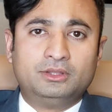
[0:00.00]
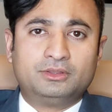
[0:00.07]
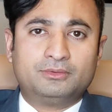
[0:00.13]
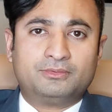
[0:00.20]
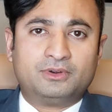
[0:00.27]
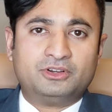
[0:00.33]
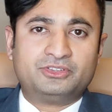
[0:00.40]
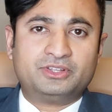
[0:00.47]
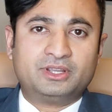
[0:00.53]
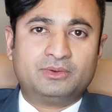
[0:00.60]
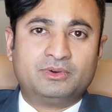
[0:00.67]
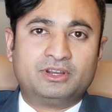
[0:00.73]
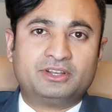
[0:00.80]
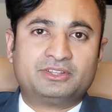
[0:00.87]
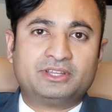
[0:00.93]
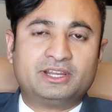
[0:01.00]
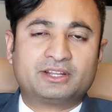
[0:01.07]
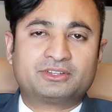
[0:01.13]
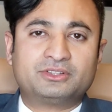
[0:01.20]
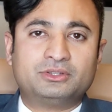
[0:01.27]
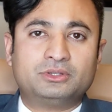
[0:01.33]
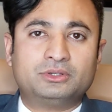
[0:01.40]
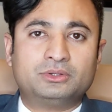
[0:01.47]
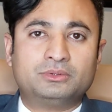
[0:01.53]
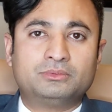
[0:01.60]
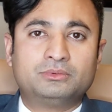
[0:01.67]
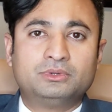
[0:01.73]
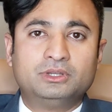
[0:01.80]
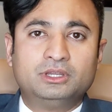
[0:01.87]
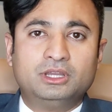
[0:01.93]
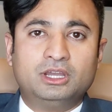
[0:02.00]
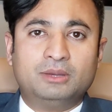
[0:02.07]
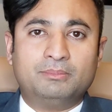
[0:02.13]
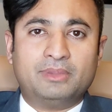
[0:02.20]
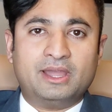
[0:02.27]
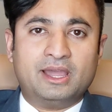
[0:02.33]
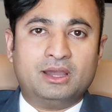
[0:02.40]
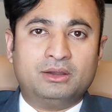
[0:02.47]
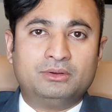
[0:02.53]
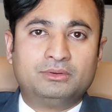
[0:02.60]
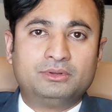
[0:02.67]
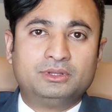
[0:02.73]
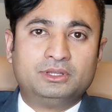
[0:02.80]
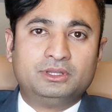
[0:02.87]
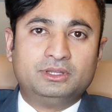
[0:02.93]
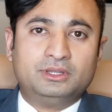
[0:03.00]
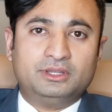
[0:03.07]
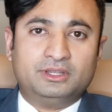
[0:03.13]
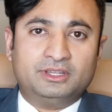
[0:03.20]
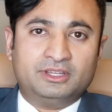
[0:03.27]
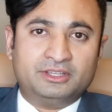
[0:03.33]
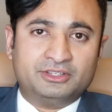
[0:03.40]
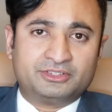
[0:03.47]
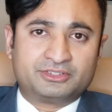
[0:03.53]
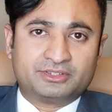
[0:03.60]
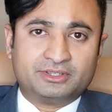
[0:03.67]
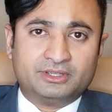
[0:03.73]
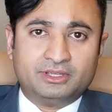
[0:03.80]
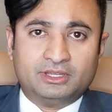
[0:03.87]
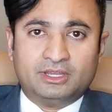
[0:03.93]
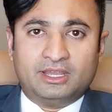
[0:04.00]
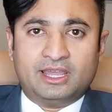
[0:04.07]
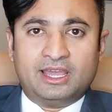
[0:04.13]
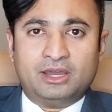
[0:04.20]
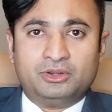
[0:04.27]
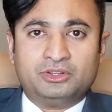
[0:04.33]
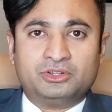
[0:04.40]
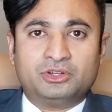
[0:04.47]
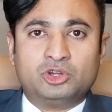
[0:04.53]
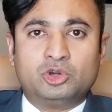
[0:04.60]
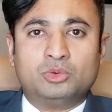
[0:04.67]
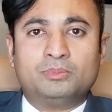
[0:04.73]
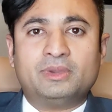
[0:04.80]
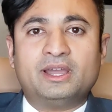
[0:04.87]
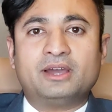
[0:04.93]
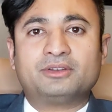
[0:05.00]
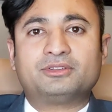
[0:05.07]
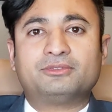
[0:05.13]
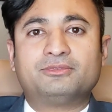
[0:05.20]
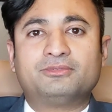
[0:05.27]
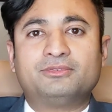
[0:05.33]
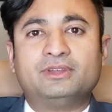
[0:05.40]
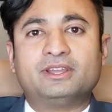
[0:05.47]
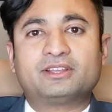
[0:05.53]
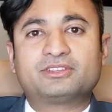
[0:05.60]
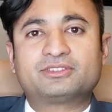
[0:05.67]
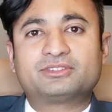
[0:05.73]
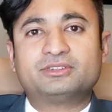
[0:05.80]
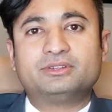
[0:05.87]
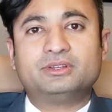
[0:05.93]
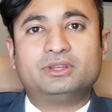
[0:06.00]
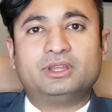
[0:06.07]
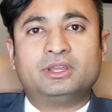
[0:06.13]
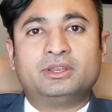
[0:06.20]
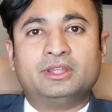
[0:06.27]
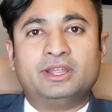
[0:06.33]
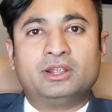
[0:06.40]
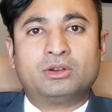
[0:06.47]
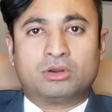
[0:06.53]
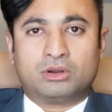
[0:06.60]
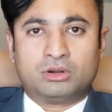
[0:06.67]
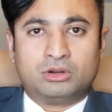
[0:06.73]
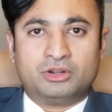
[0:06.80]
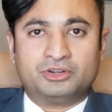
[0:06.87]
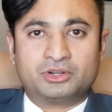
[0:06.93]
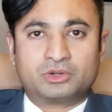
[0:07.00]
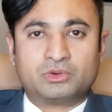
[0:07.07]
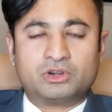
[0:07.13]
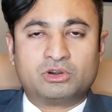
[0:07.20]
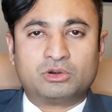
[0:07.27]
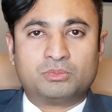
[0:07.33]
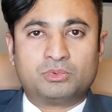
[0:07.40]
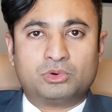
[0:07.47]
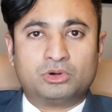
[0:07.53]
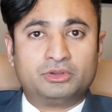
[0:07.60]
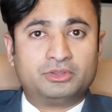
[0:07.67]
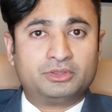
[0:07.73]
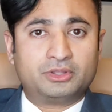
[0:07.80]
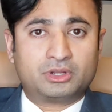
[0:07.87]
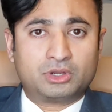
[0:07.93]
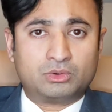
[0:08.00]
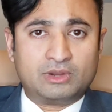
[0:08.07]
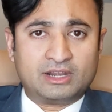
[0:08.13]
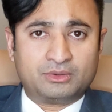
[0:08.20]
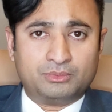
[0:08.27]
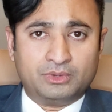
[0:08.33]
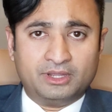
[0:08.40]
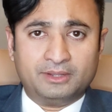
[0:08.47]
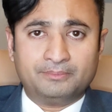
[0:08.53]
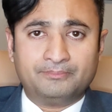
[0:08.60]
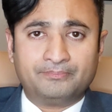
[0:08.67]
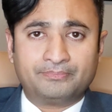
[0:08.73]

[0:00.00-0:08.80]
The first thing I want to talk to you about is how do you go about to fix an error on your credit report the correct way.